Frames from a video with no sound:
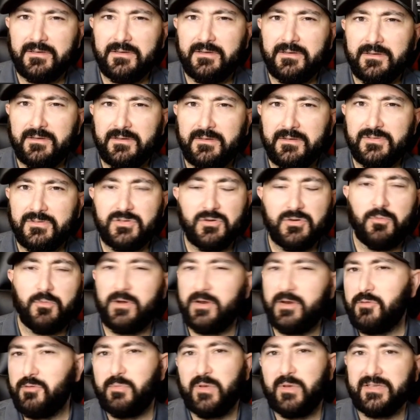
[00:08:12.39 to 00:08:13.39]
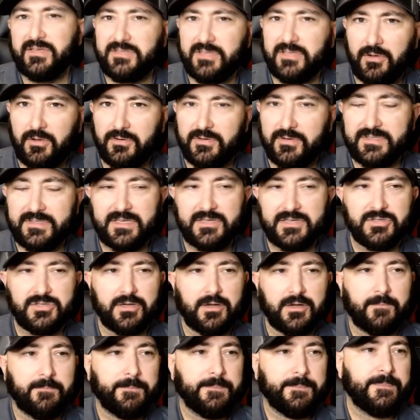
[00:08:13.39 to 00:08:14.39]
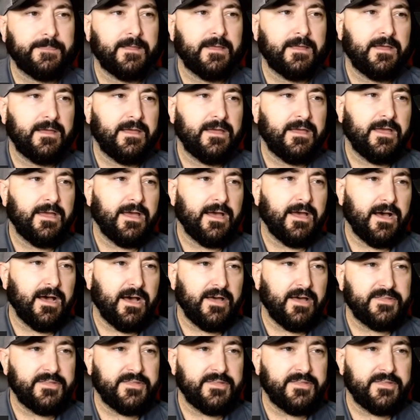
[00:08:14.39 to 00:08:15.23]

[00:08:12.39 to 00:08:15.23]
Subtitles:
So what are you basing your decision on?